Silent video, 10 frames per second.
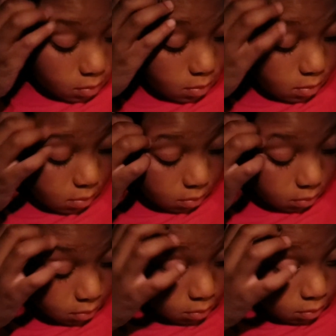
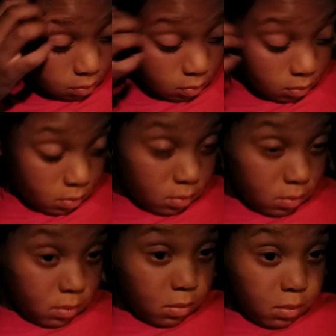
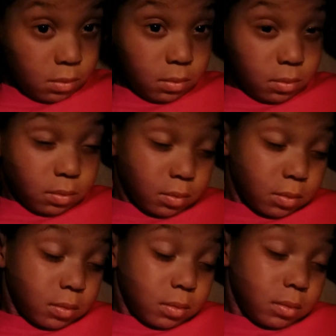
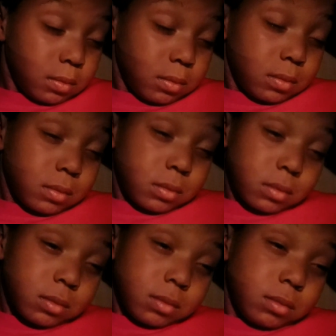
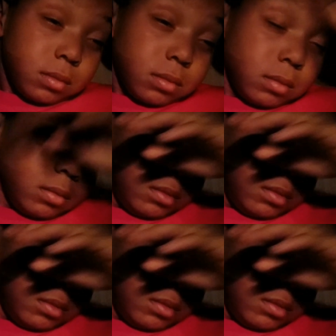(no one is talking)